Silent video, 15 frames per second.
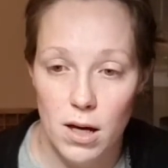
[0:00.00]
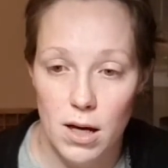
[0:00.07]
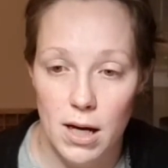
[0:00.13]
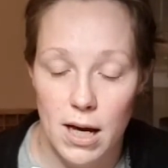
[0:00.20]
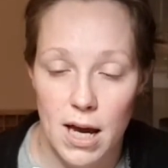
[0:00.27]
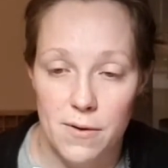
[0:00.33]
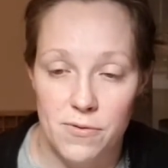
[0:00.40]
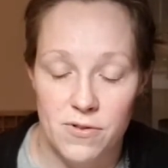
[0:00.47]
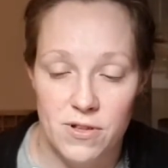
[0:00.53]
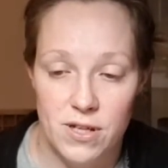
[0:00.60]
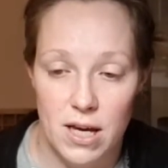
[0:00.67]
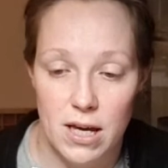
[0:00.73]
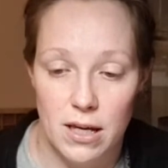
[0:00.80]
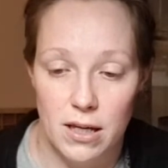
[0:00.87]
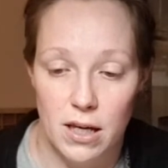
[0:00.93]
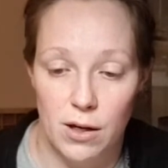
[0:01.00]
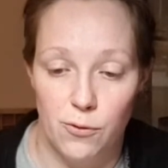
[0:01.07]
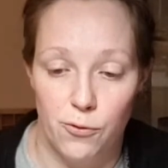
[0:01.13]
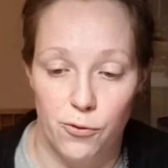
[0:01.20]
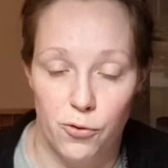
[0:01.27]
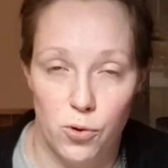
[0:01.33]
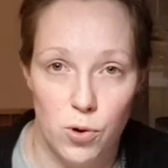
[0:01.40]
have
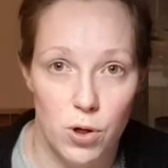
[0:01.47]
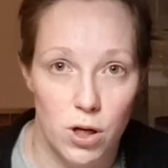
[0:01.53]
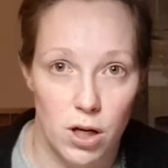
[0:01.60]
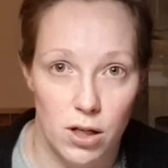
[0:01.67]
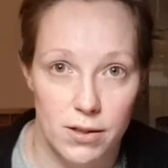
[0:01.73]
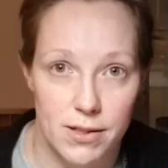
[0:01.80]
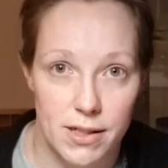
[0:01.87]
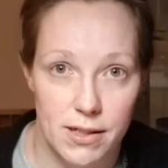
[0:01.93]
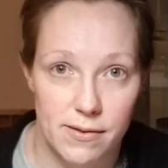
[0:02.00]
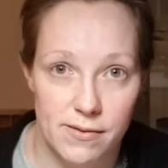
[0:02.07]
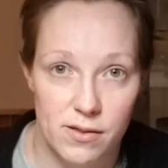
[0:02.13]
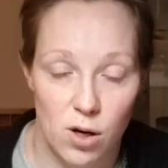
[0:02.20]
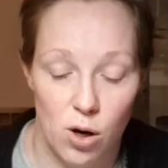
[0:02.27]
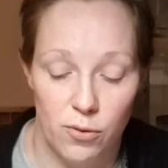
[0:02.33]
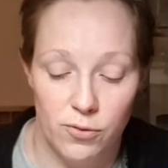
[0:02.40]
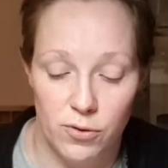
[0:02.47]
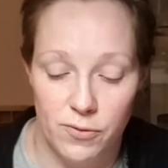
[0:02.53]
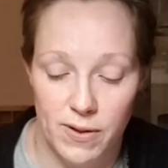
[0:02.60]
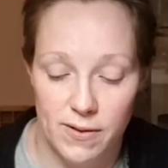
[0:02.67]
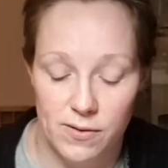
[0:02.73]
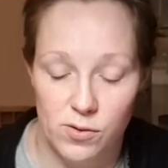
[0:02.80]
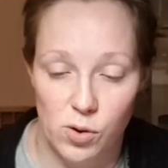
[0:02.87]
taken 4 cuttings off of
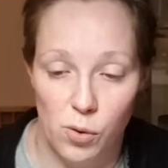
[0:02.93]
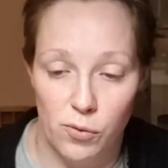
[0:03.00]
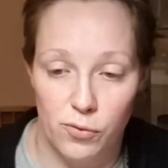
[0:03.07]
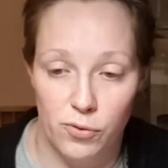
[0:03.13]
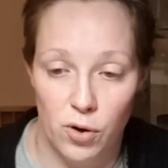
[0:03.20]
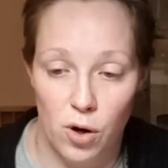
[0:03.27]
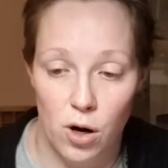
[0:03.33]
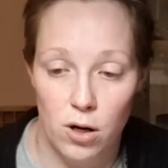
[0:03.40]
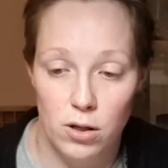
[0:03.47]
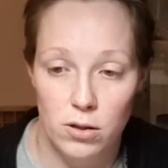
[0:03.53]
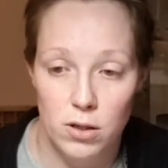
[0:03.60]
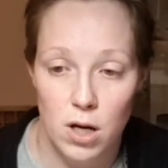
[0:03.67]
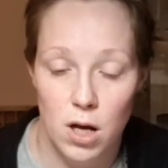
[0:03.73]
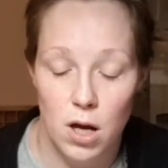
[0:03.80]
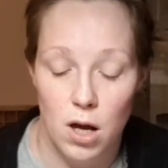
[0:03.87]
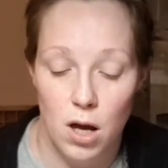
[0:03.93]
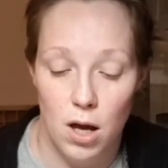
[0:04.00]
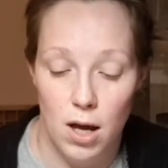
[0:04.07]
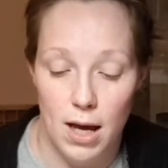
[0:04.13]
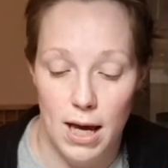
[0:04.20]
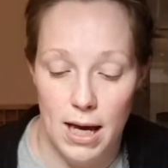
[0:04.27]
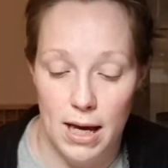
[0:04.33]
it so far,
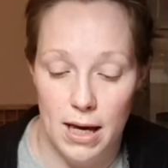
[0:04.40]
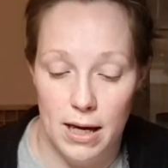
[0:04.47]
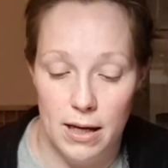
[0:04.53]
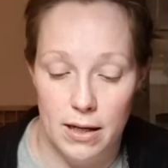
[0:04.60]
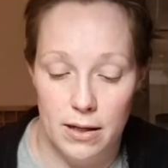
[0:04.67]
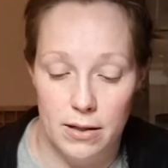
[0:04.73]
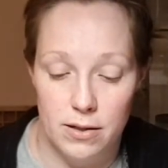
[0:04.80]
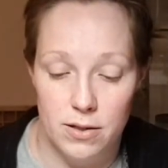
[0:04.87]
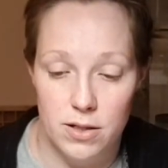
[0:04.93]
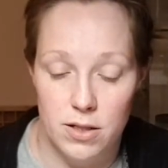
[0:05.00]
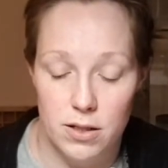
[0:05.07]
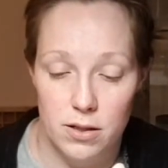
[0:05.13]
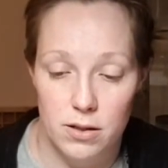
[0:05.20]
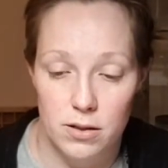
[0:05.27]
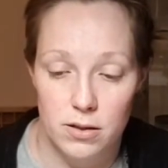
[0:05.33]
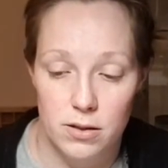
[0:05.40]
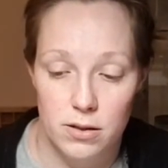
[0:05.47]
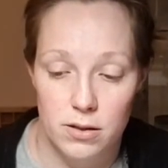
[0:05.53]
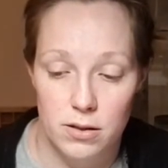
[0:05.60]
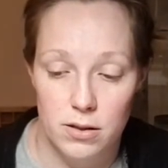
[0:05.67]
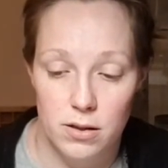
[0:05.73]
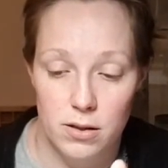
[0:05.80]
and
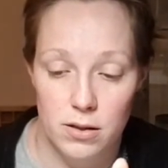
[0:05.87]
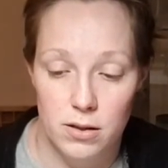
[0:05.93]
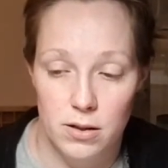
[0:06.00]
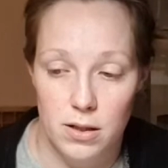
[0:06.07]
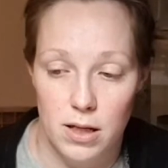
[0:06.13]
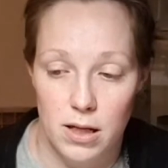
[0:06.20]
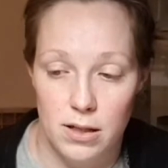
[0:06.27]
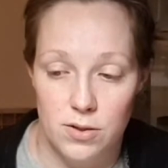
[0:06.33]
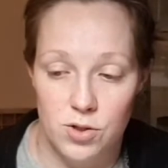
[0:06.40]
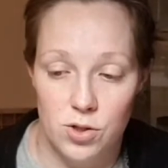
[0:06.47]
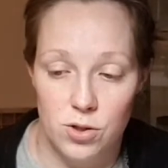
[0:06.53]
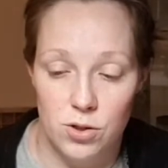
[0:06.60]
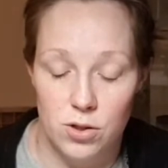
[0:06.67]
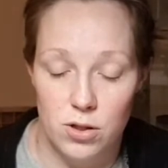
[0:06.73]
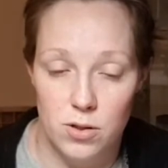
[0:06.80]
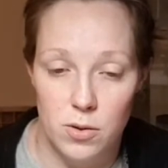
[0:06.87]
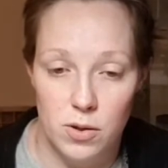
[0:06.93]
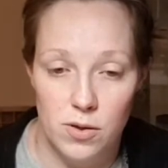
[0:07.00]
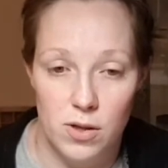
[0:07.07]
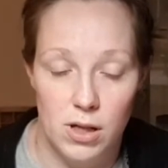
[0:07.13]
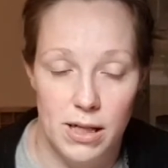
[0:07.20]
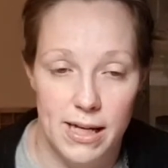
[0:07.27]
I took
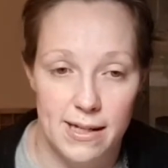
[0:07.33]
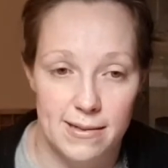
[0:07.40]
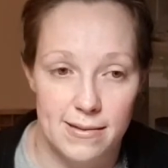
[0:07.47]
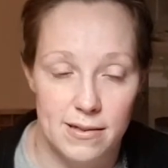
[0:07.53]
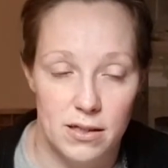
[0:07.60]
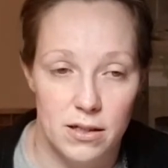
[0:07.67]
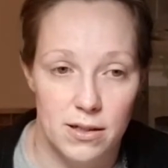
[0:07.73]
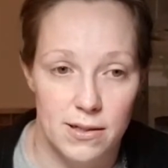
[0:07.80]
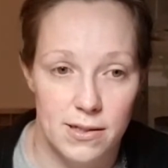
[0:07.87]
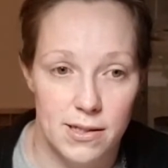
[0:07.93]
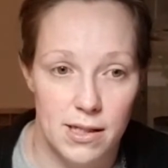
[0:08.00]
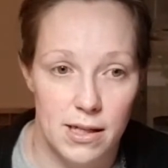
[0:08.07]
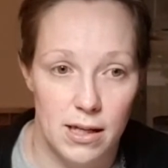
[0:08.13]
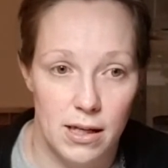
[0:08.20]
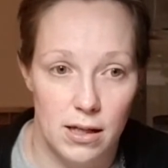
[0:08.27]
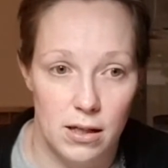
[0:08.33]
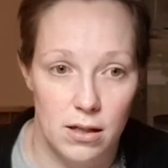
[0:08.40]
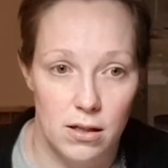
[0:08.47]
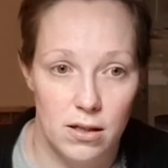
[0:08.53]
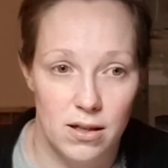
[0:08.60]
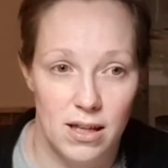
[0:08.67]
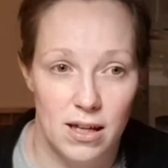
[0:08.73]
the last
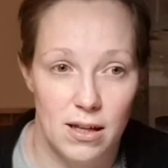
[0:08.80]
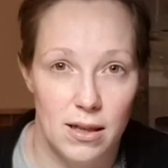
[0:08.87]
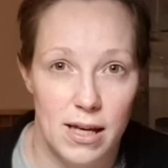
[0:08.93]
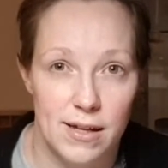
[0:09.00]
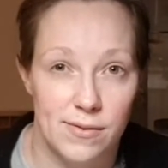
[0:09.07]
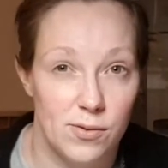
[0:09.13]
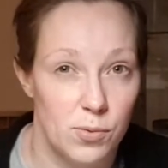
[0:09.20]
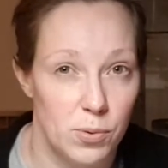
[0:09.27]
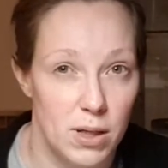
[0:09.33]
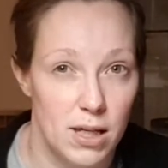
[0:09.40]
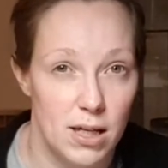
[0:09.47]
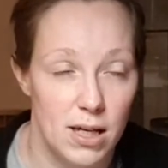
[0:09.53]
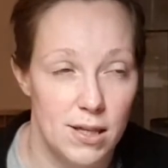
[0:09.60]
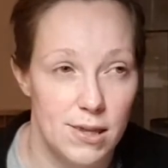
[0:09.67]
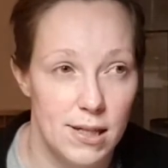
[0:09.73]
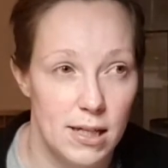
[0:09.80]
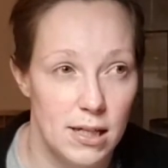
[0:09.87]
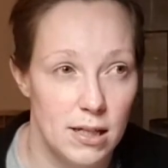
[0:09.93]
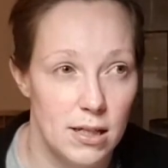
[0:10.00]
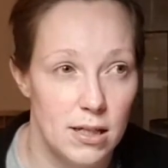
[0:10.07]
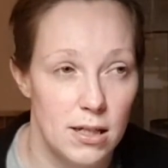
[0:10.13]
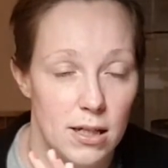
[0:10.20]
cutting like last week, I
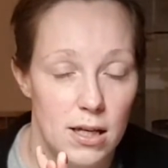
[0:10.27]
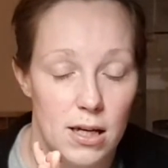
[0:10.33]
think.